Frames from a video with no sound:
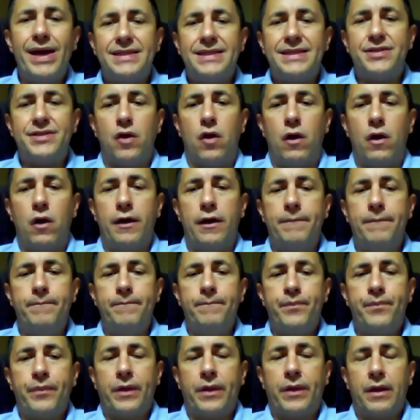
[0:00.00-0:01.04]
on
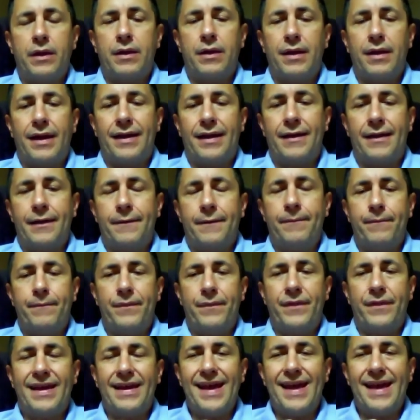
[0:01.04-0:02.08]
the
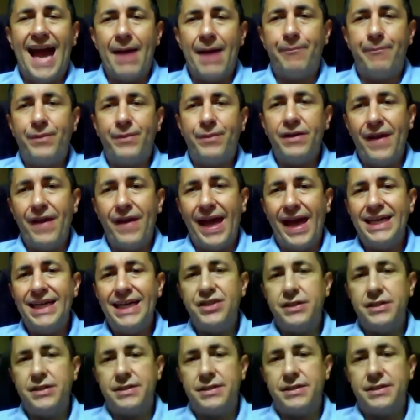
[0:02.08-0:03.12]
captive
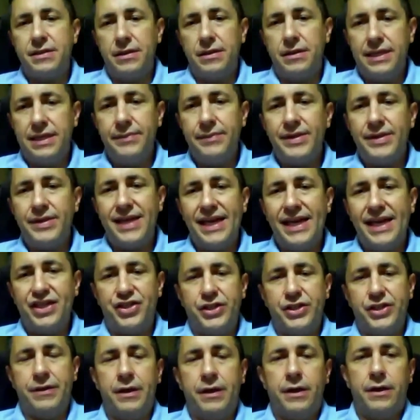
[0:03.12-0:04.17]
agent's
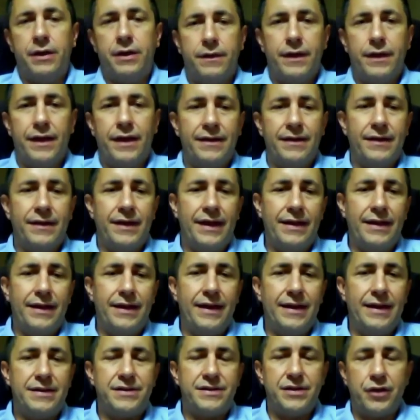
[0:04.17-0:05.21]
limitation.
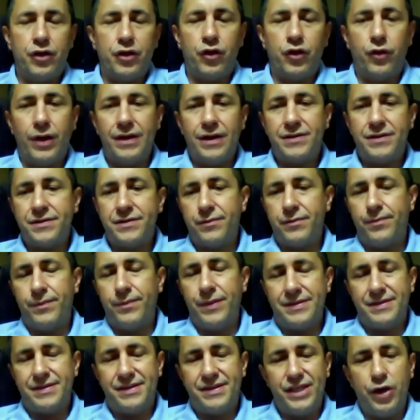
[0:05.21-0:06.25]
It's
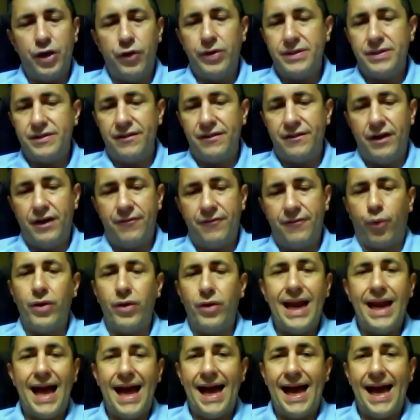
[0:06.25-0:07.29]
a series of
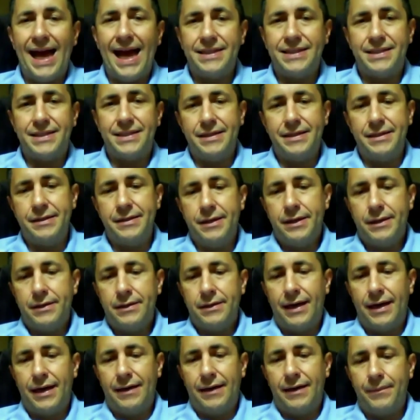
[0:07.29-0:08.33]
print ads and
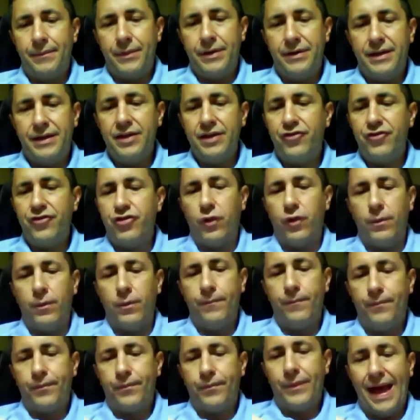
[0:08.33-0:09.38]

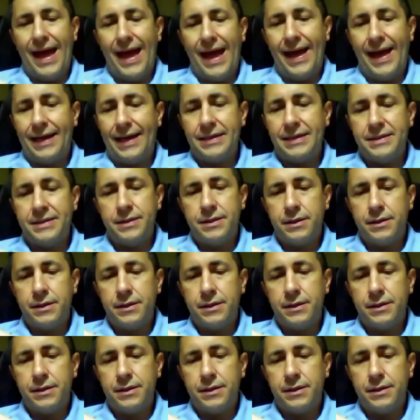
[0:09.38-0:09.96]
digital ads,